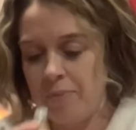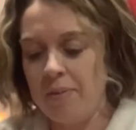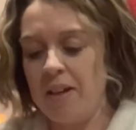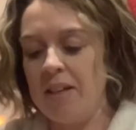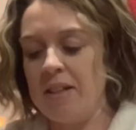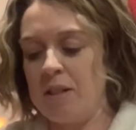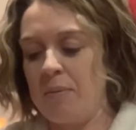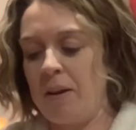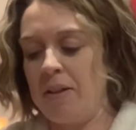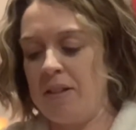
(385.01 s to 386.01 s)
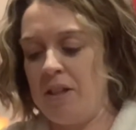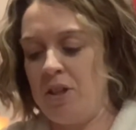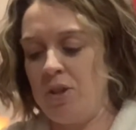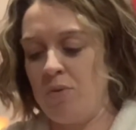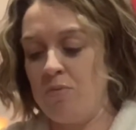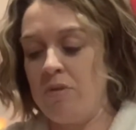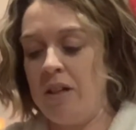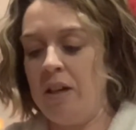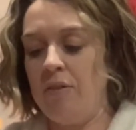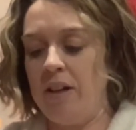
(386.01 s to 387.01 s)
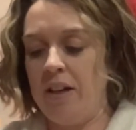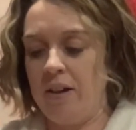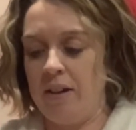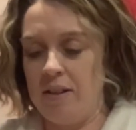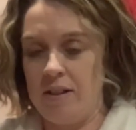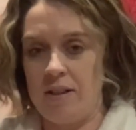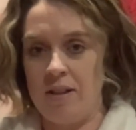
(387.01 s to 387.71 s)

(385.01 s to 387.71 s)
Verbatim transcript: It does smell like the seashore. Really, really nice.